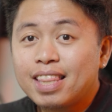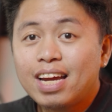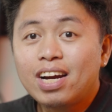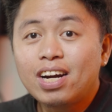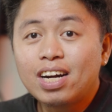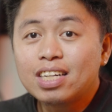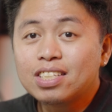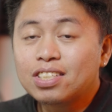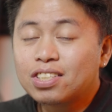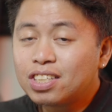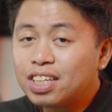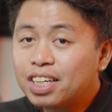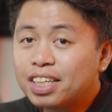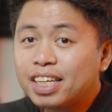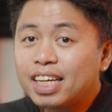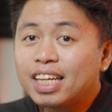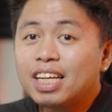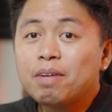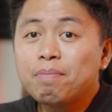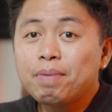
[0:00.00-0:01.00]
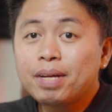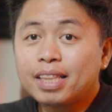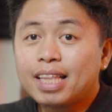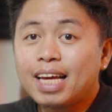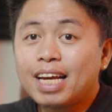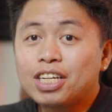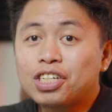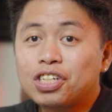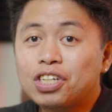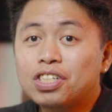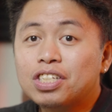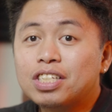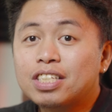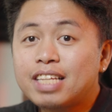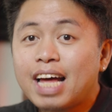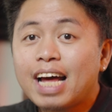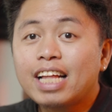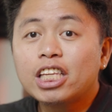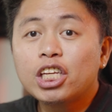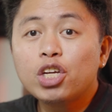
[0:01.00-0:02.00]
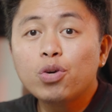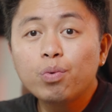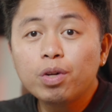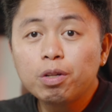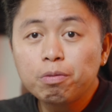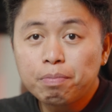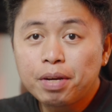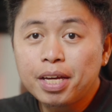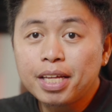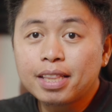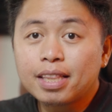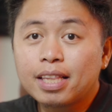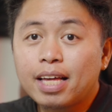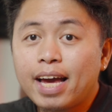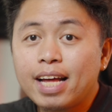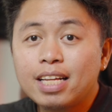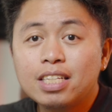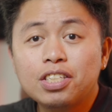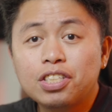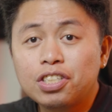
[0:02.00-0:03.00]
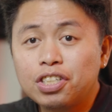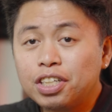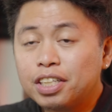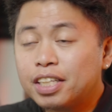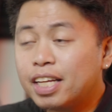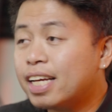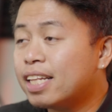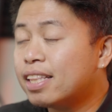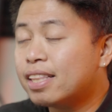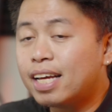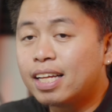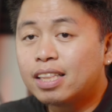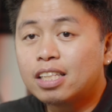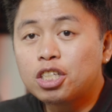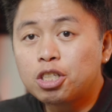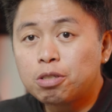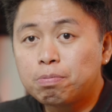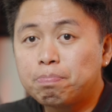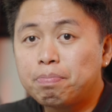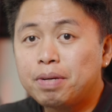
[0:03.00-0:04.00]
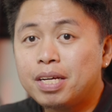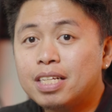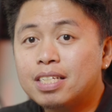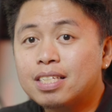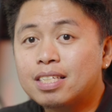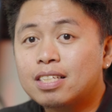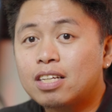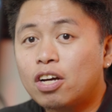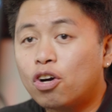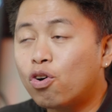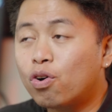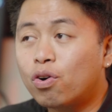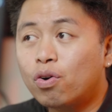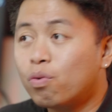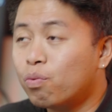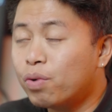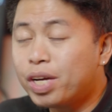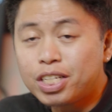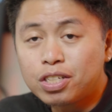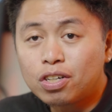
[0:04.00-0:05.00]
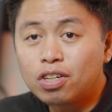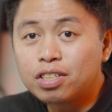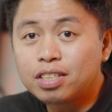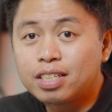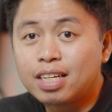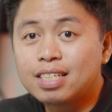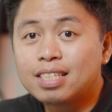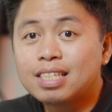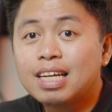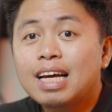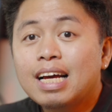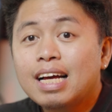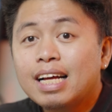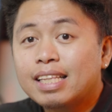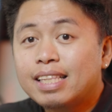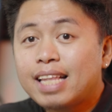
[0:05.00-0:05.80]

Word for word: there are certain limitations that you will meet and certain data speeds or resources